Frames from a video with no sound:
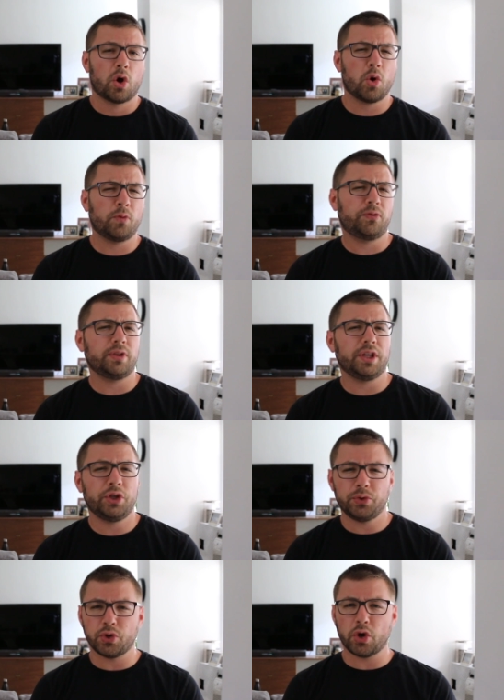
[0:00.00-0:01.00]
Hopefully
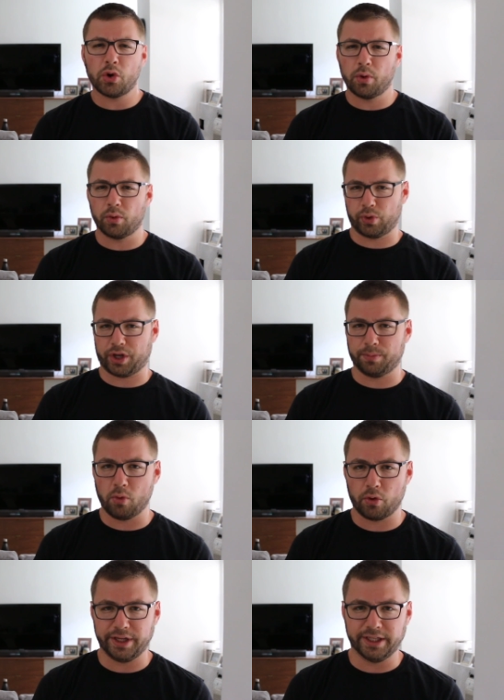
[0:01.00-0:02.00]
you know what Rick and
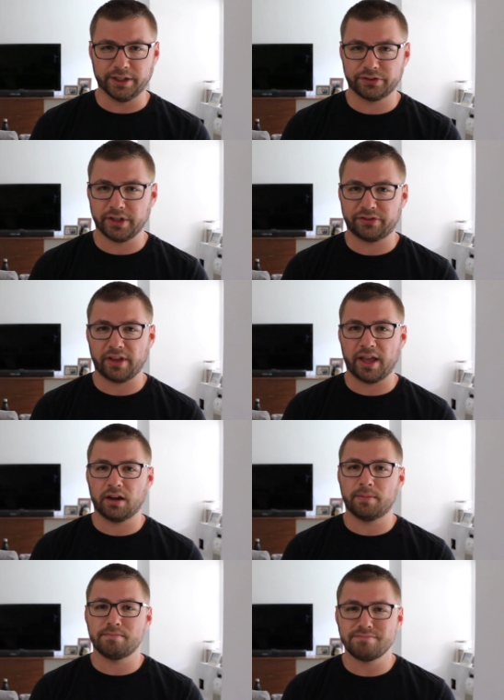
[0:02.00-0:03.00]
Morty is. It's
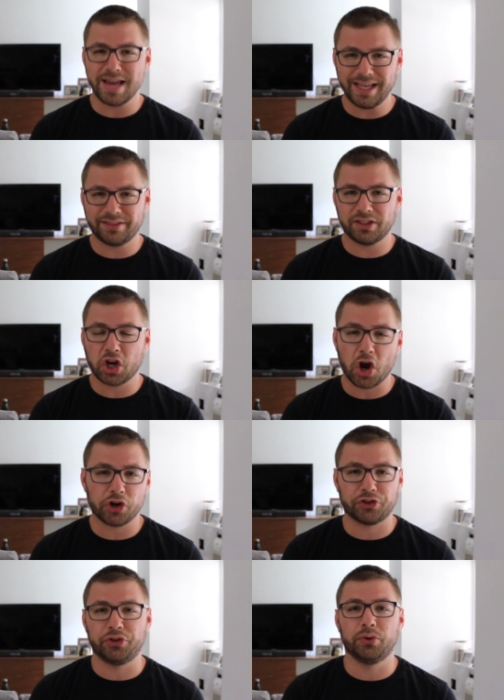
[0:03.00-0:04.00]
an amazing
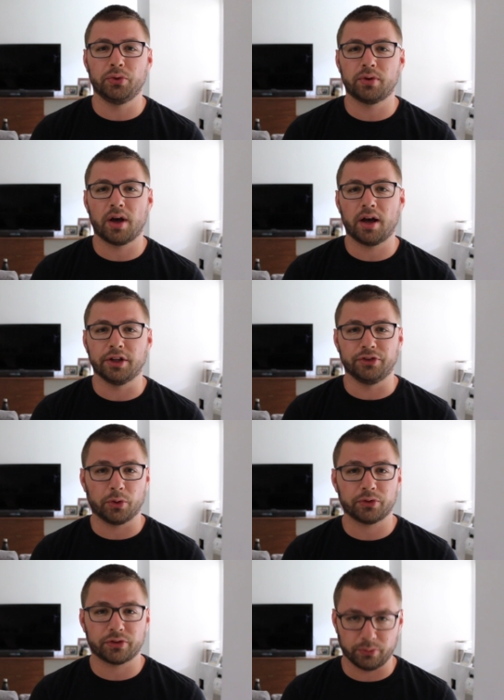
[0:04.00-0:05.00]
cartoon on
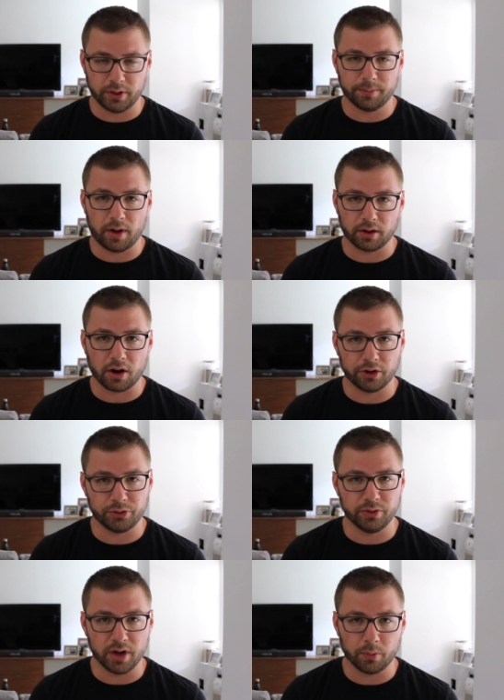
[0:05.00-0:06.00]
Adult Swim on
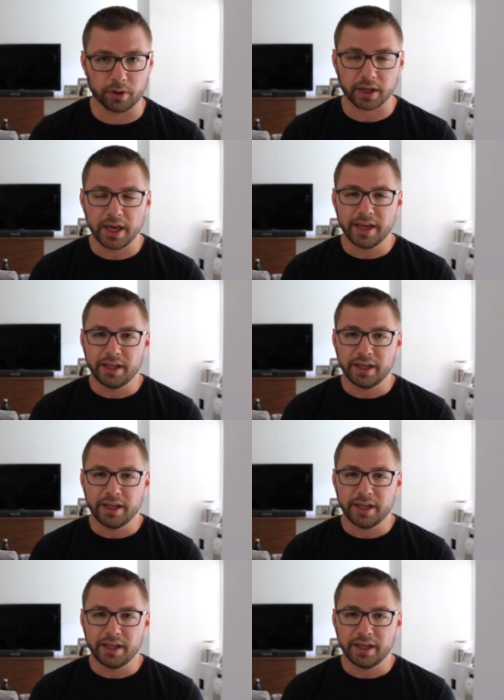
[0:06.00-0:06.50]
Cartoon Network.